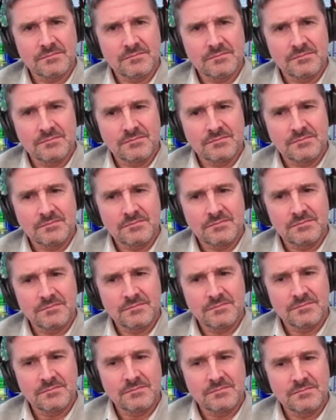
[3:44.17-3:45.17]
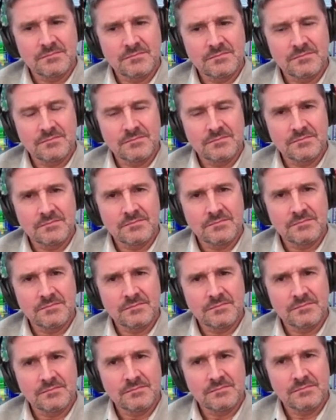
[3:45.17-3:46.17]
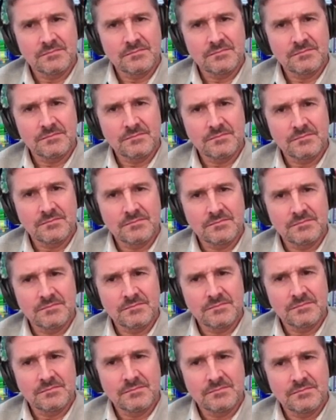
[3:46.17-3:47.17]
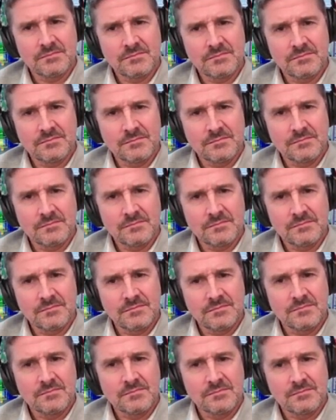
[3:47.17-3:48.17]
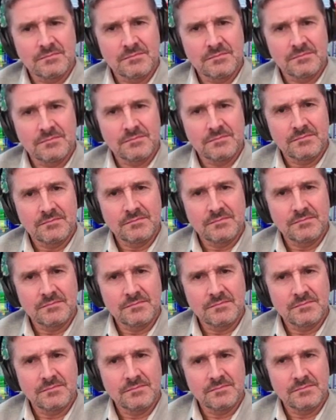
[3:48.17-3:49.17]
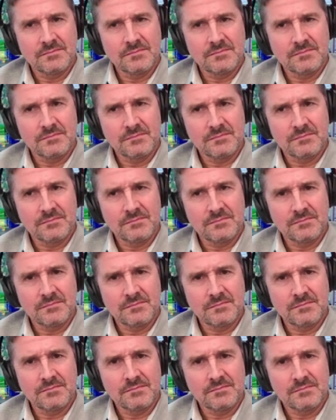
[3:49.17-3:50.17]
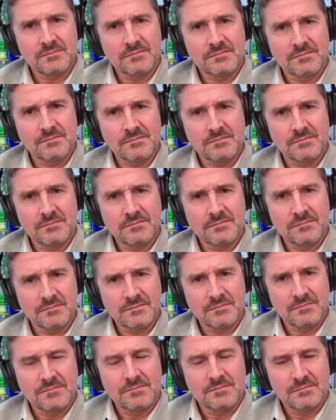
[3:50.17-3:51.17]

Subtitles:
[no speech]